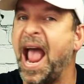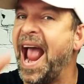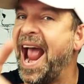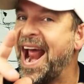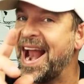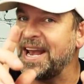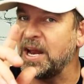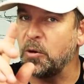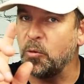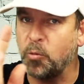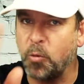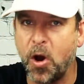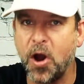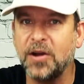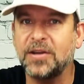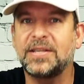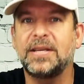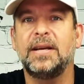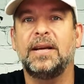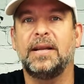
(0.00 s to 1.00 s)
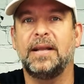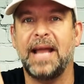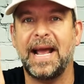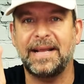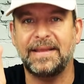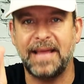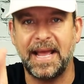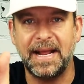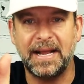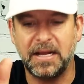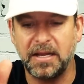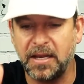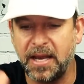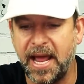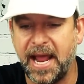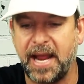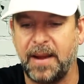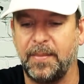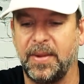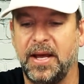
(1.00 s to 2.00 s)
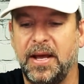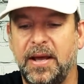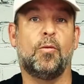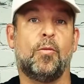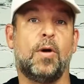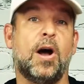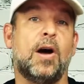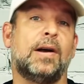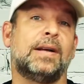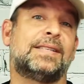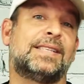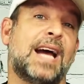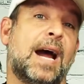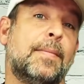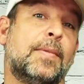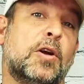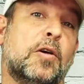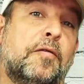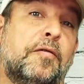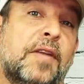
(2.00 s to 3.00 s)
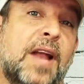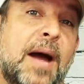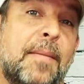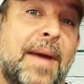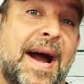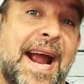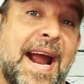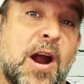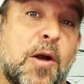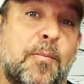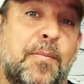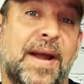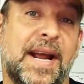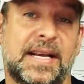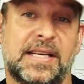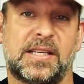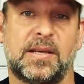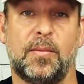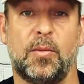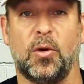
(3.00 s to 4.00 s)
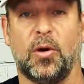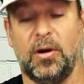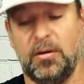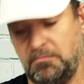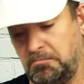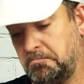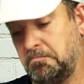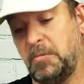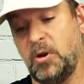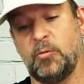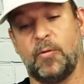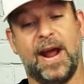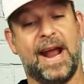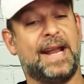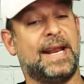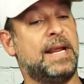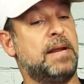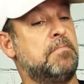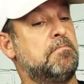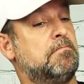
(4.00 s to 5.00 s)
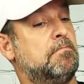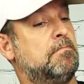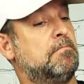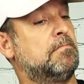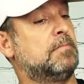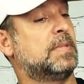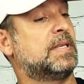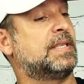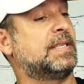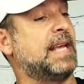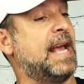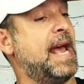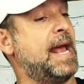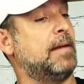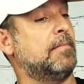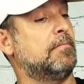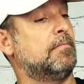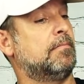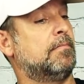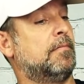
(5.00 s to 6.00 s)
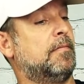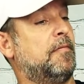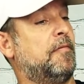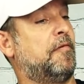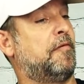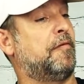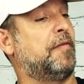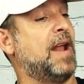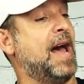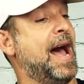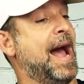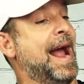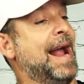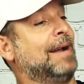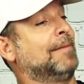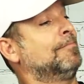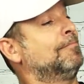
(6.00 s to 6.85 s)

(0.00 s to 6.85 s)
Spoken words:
And it works like they claim. Well, it's time to go fly my AirPIx some more. Ready, set, fly.